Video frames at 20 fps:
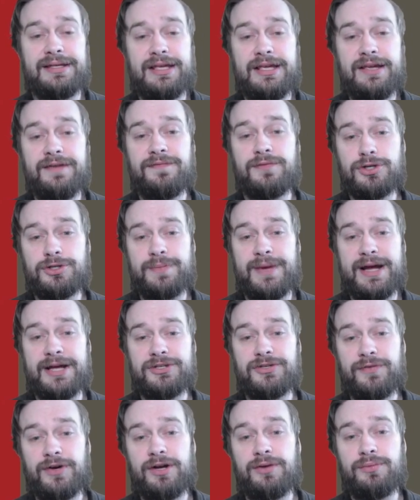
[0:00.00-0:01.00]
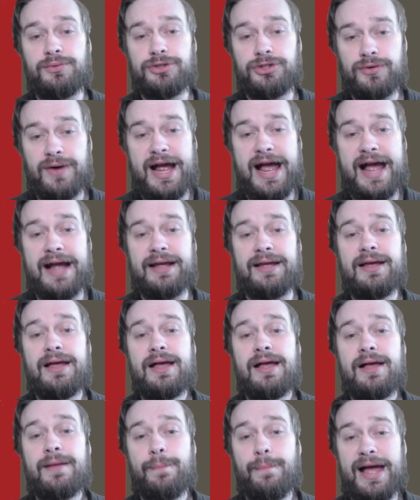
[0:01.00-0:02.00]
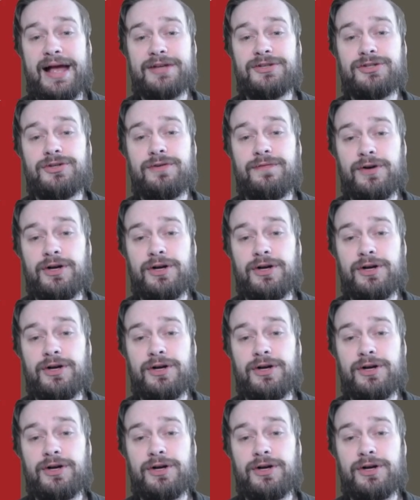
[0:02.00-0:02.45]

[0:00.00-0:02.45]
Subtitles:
the Keyforge Master Vault will track Master